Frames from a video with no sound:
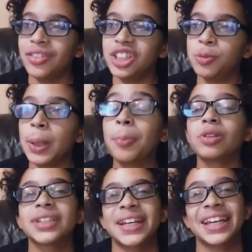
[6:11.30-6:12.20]
these
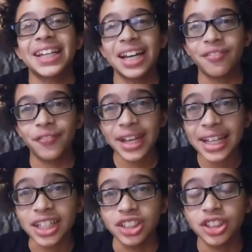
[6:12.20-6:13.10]
people taking
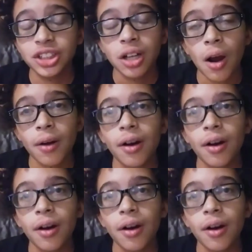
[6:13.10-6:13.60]
advantage